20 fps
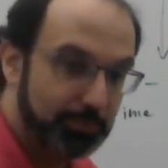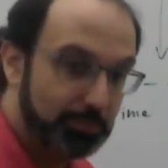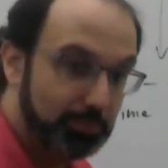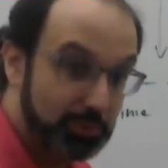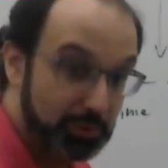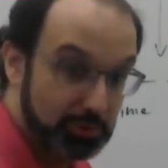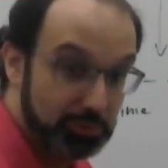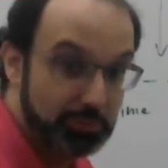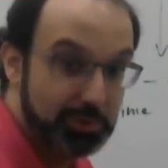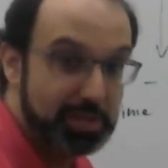
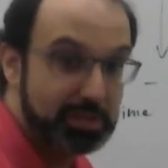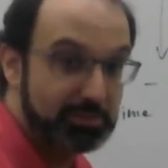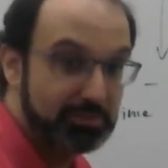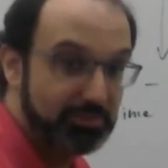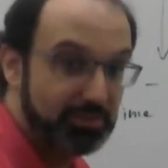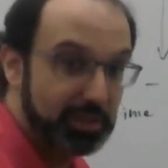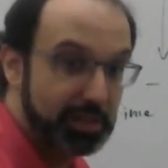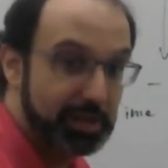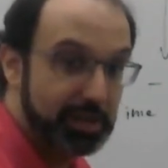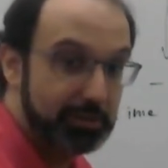There's a reason
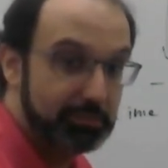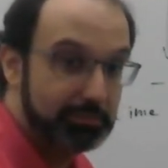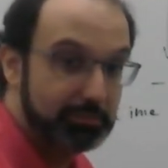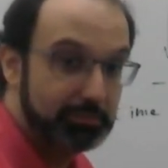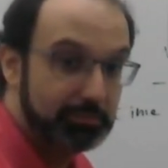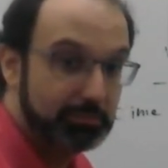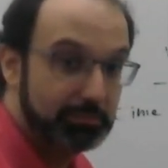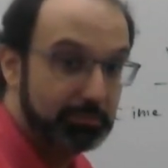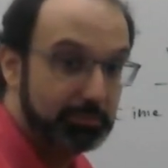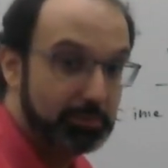for that.
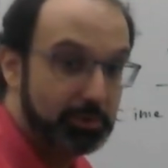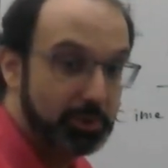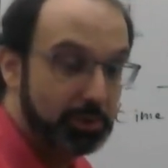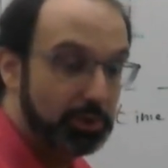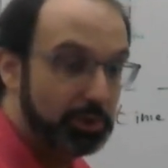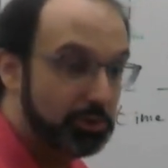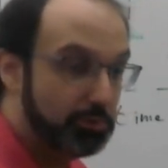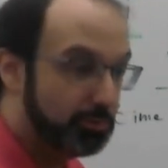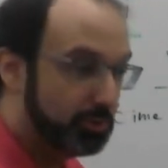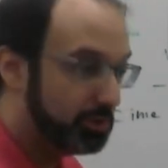
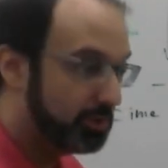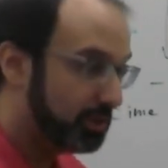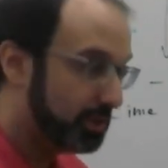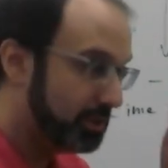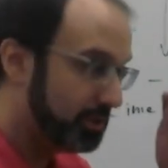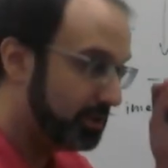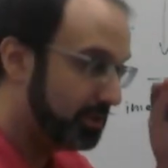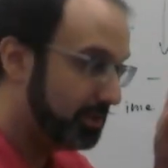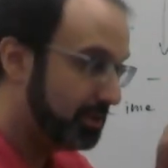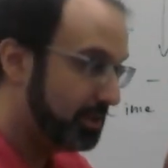Humans
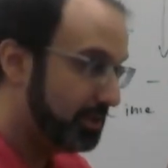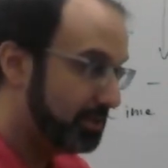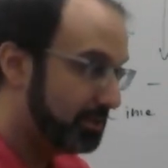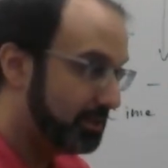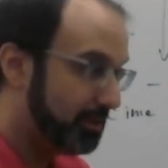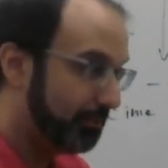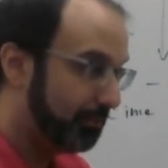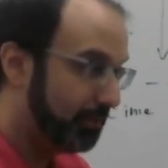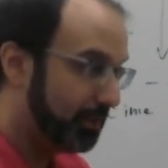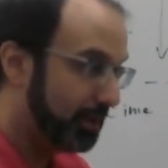can see
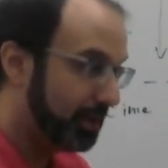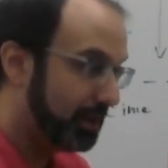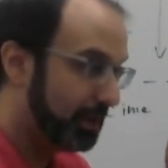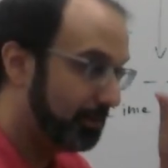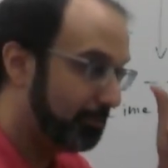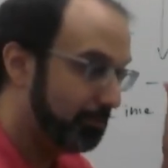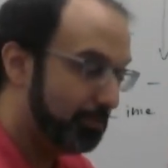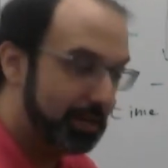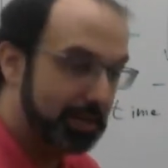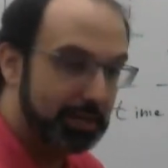something and
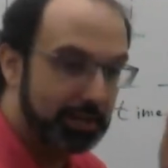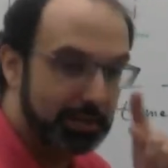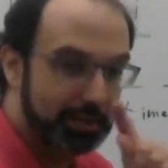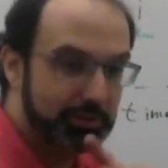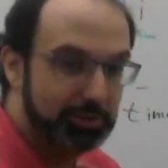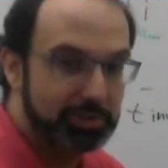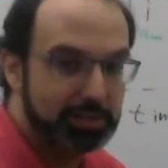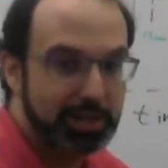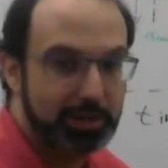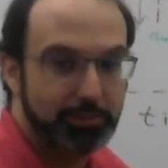immediately
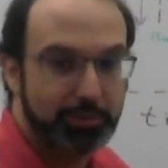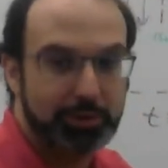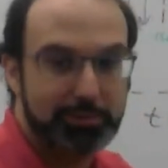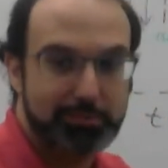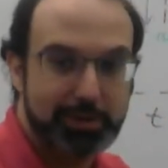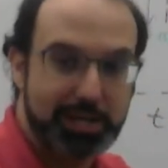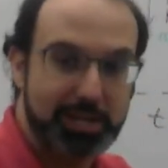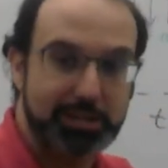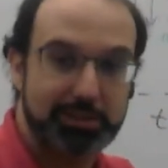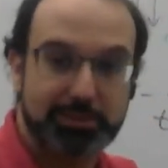understand what it
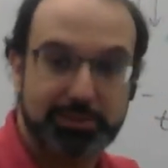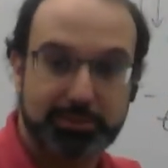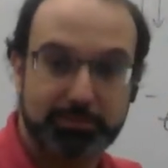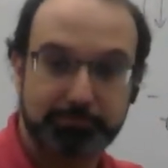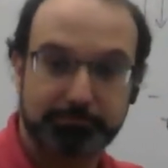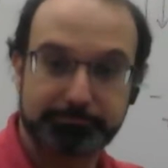means.